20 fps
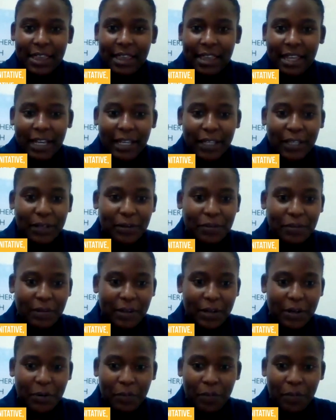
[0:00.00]
Thank you
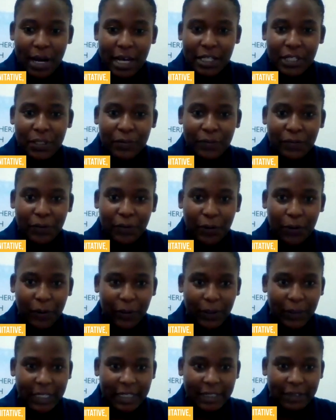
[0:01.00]
very much for
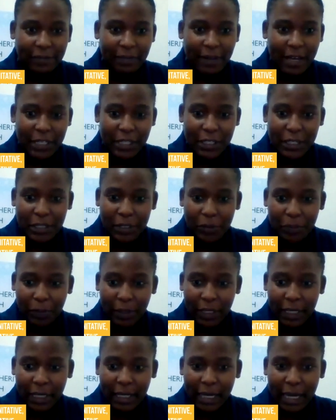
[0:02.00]
inviting
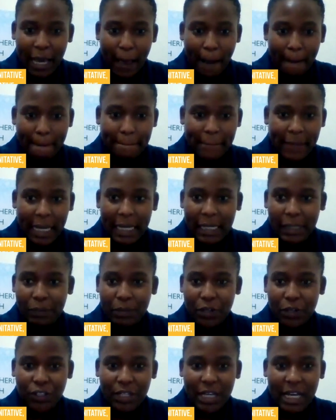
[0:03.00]
me. I'll
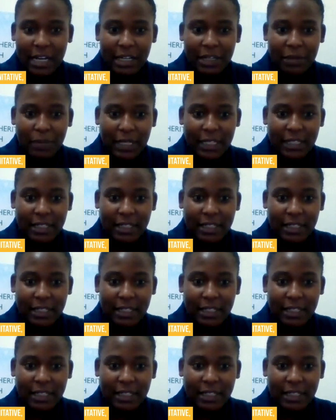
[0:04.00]
be sharing my